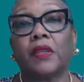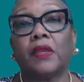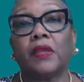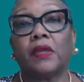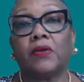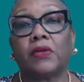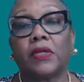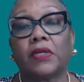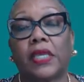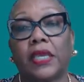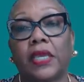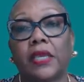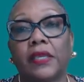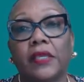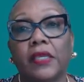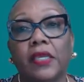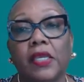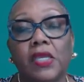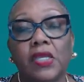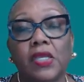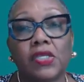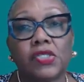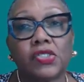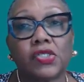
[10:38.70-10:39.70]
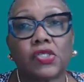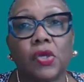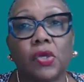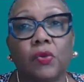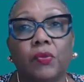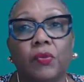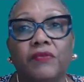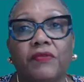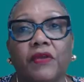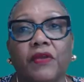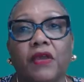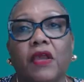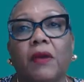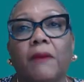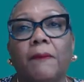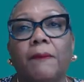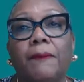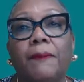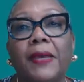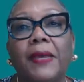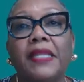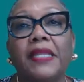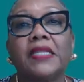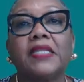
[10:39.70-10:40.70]
Okay? So with a
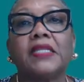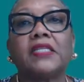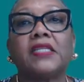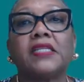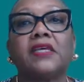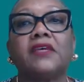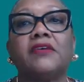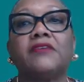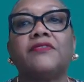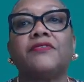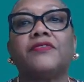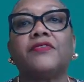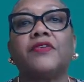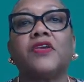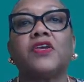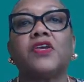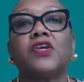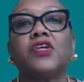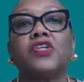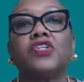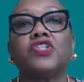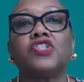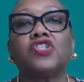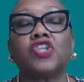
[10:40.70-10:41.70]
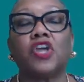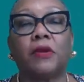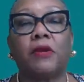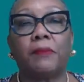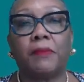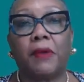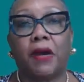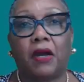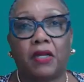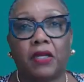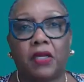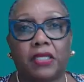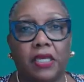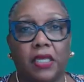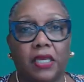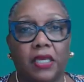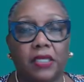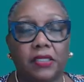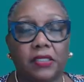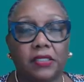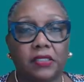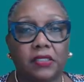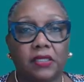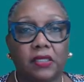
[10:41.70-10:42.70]
competitive job
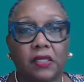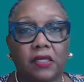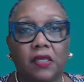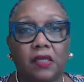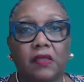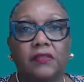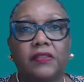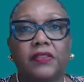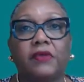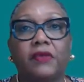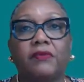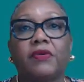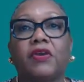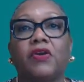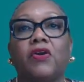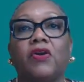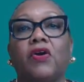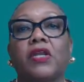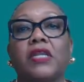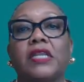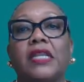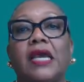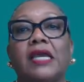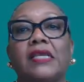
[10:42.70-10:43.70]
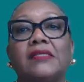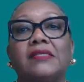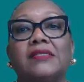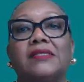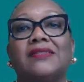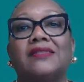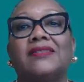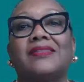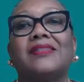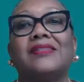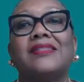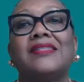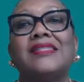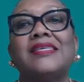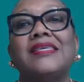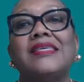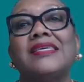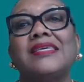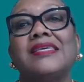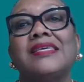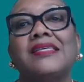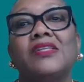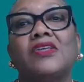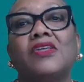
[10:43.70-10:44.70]
market, they recognize the
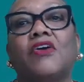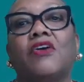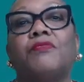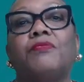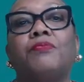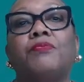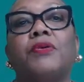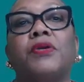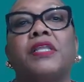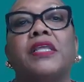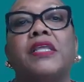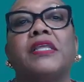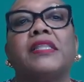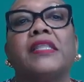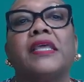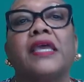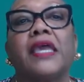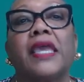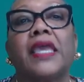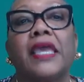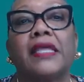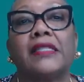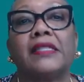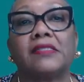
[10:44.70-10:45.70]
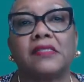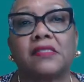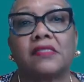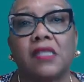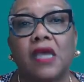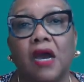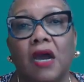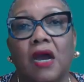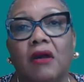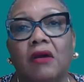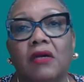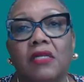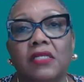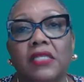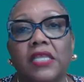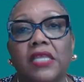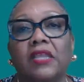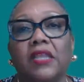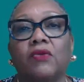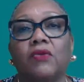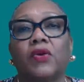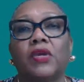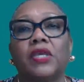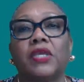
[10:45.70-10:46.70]
need of putting their heads down
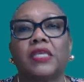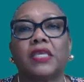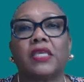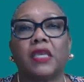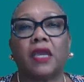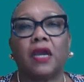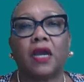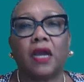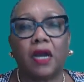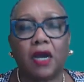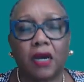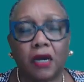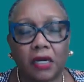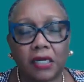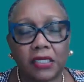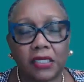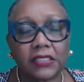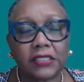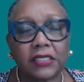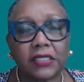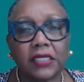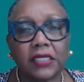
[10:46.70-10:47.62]
and working hard,